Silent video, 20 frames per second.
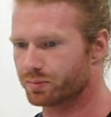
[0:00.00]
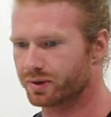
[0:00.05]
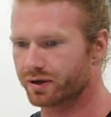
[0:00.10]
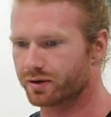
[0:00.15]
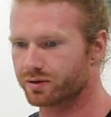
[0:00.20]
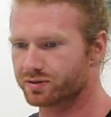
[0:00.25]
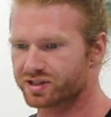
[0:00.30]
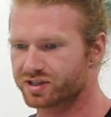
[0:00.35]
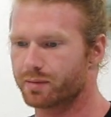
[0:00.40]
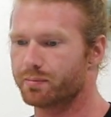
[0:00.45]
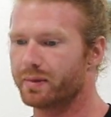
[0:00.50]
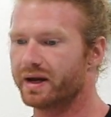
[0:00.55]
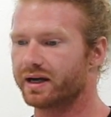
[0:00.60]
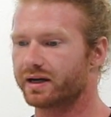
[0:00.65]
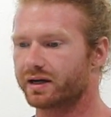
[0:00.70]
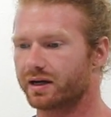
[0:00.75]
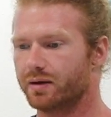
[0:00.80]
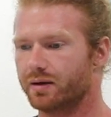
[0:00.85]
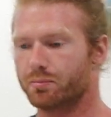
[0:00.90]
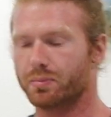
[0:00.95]
panels. I
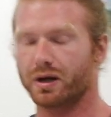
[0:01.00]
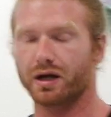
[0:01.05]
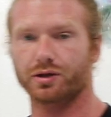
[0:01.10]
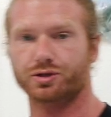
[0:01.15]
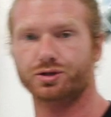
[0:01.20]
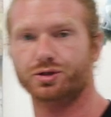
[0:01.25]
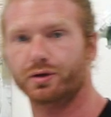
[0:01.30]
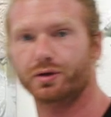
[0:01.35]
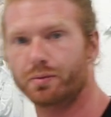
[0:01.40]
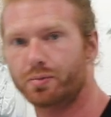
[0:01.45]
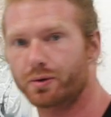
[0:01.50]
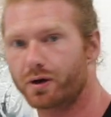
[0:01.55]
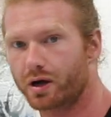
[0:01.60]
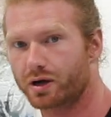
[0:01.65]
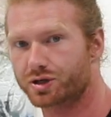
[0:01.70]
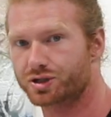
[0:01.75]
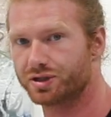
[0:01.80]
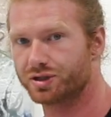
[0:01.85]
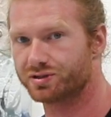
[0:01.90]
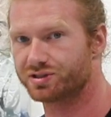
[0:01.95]
make embellished
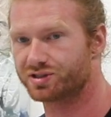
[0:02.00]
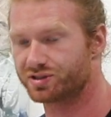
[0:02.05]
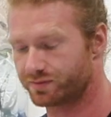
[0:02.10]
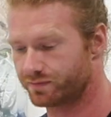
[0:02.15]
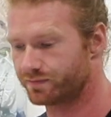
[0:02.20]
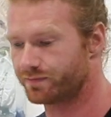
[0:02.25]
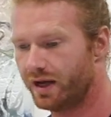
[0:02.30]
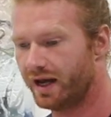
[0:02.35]
reproductions,